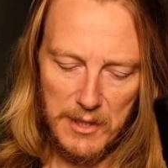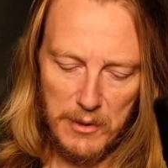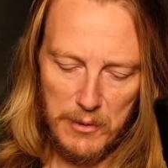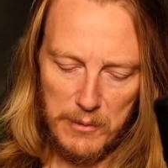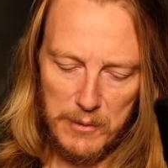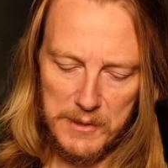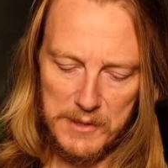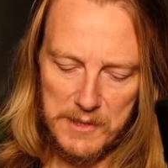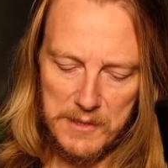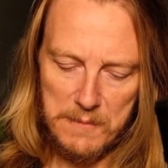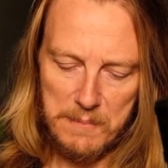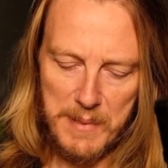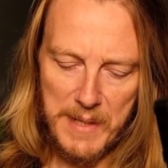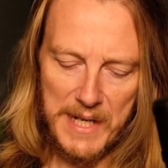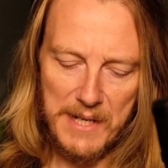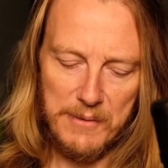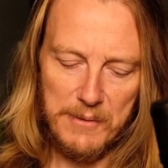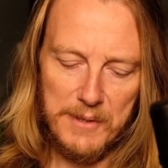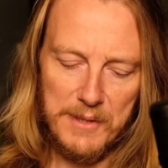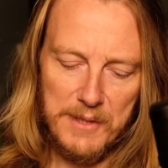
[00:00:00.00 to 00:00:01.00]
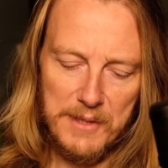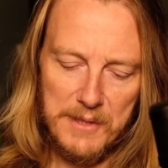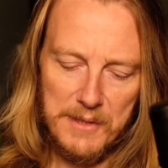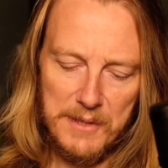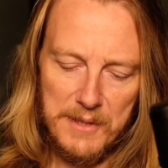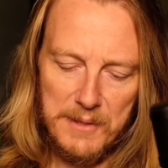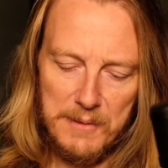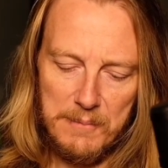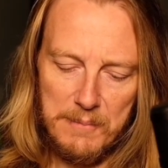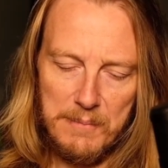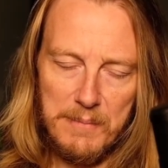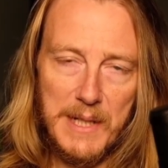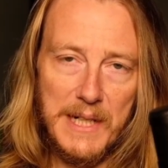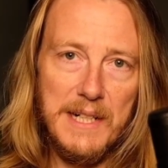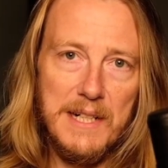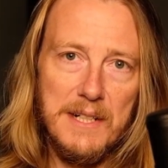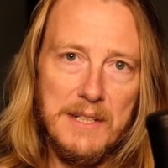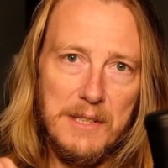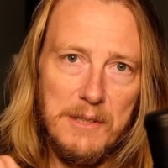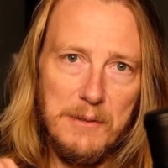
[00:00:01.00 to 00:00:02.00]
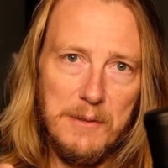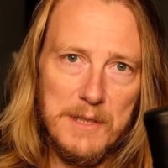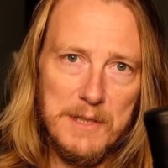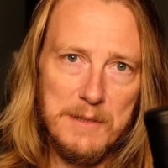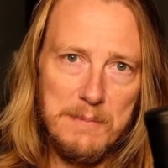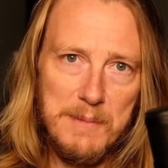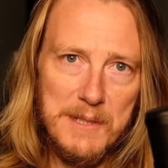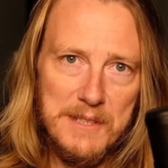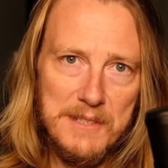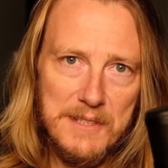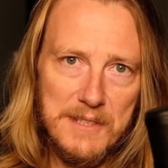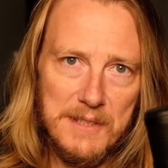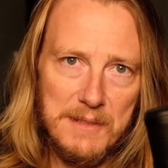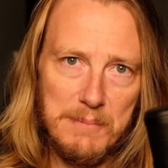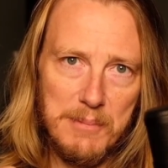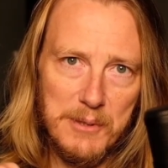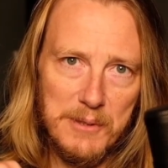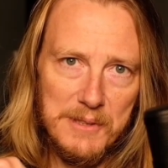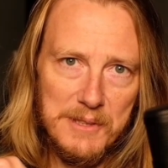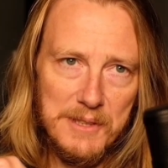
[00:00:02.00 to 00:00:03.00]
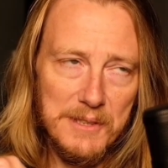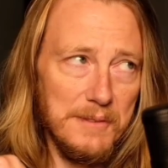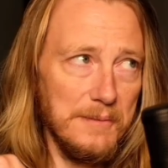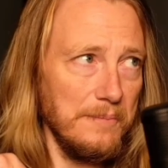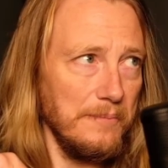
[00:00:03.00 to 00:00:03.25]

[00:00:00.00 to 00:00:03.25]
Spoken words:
which is powered by a USB-C port.